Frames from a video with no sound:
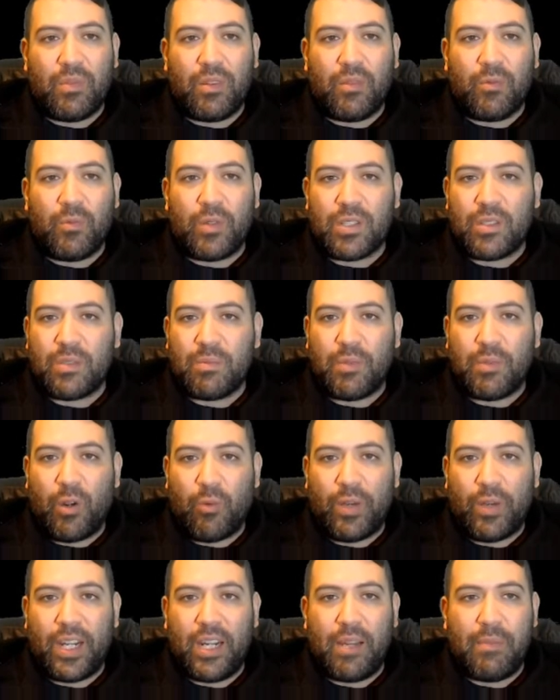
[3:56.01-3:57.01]
was
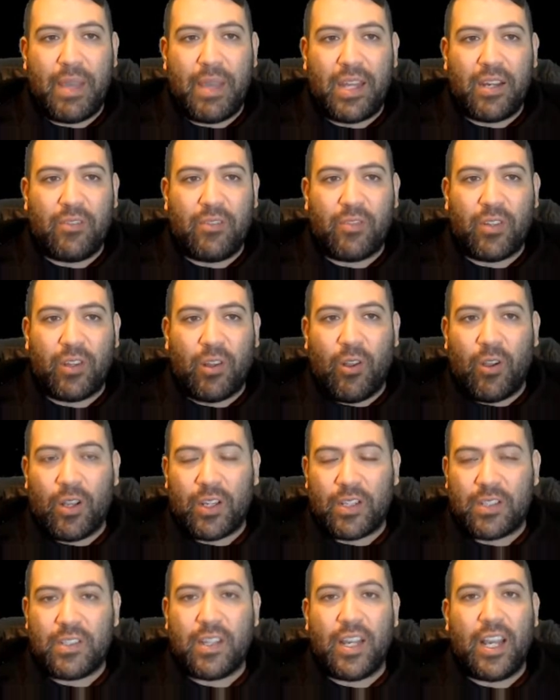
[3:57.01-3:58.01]
arena meta for the
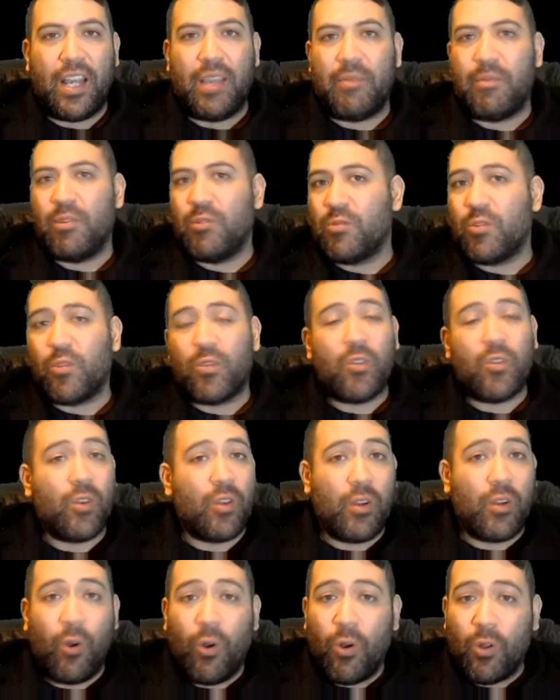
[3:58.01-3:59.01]
longest time. Use her
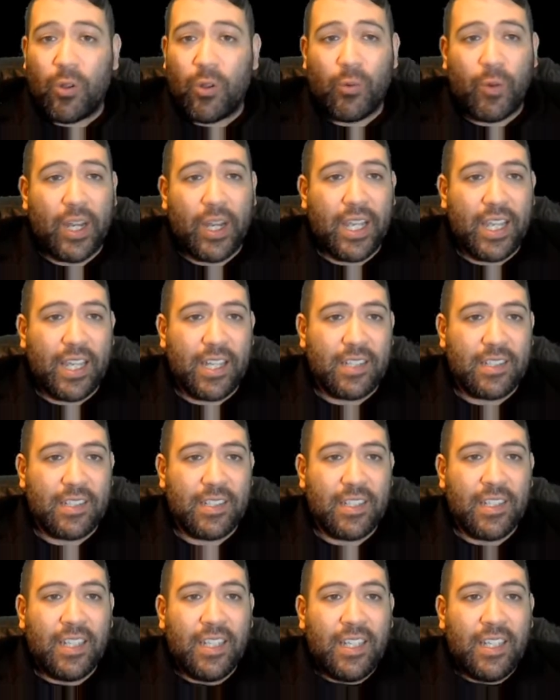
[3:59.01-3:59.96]
in all the raids.